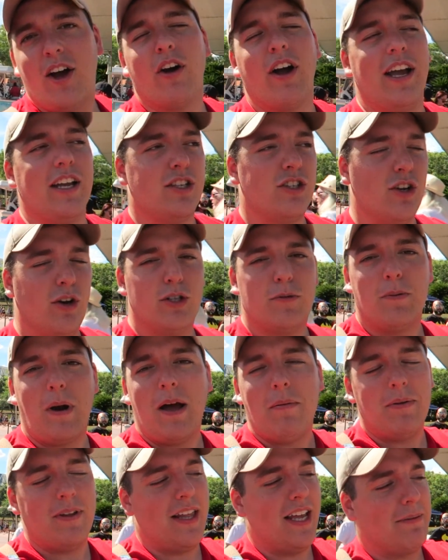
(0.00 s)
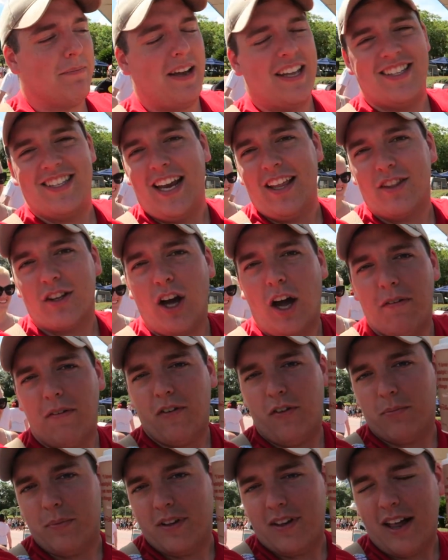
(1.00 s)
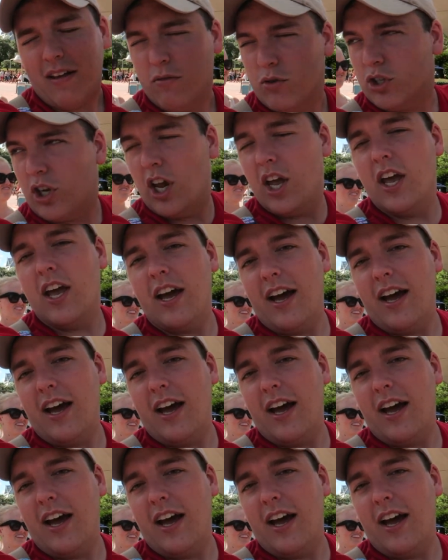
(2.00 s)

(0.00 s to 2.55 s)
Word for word: Okay, so it's probably like my 10th coffee from the lounge.